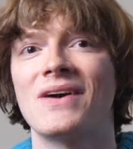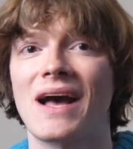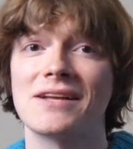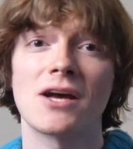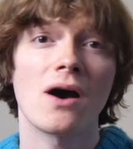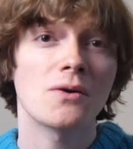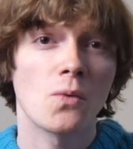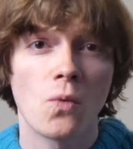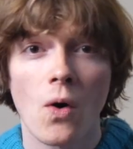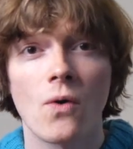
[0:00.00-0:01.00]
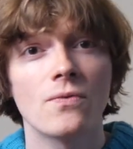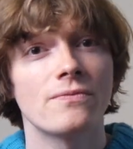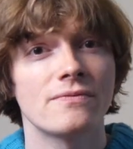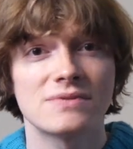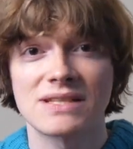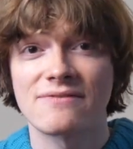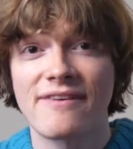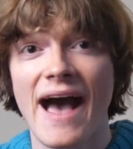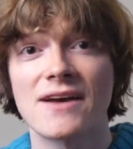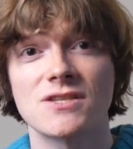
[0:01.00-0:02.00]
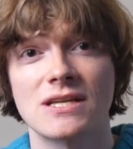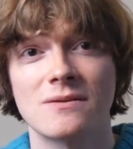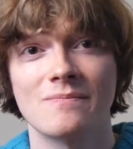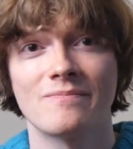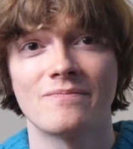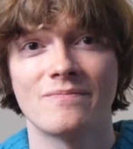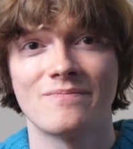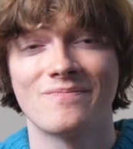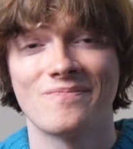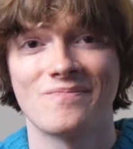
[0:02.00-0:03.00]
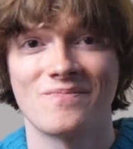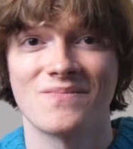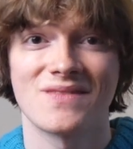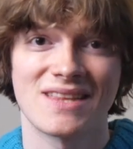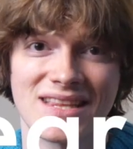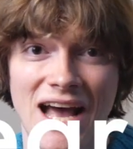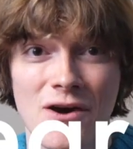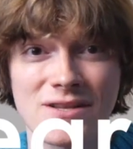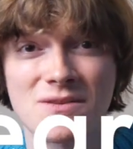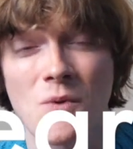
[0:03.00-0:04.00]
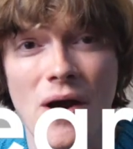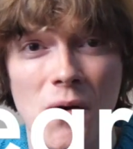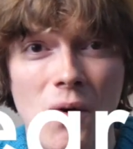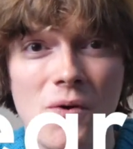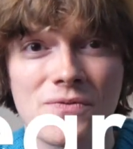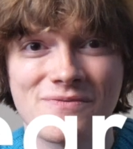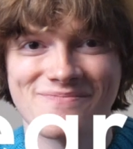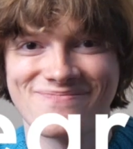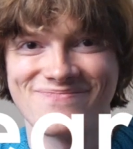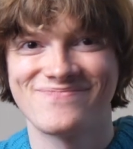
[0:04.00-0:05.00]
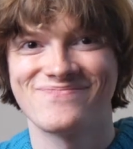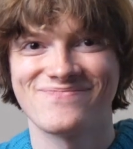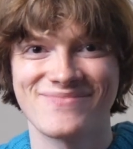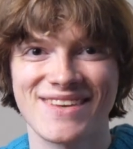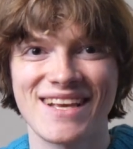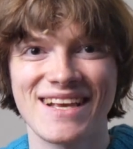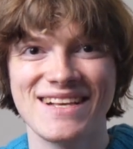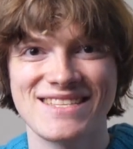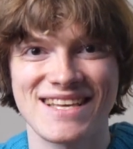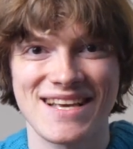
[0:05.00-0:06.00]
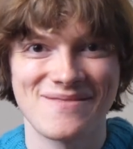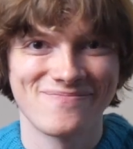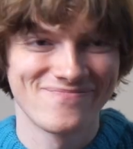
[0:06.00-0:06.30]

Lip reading: I taught a wolf to fashion. Now it's a werewolf. Easy.